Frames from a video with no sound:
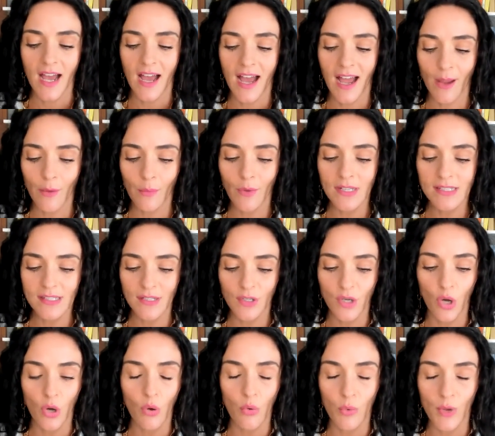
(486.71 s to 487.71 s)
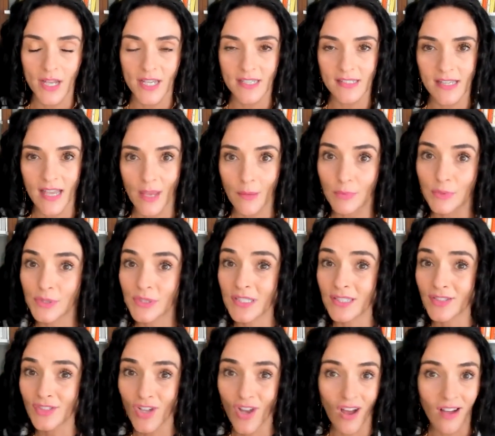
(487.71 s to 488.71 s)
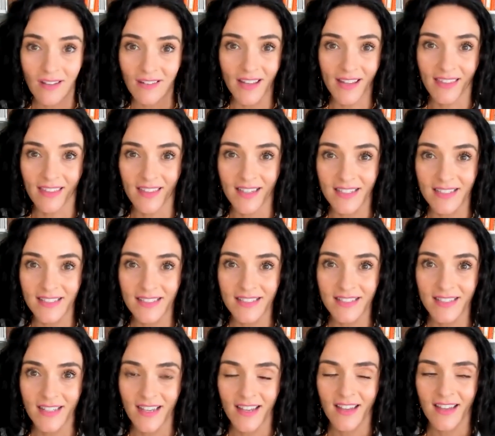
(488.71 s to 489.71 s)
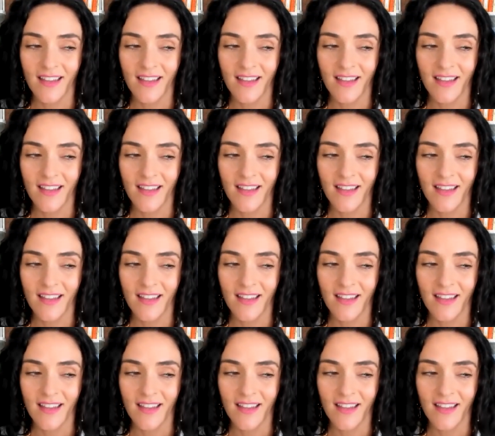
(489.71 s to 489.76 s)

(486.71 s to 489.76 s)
I wasn't always able to talk like this.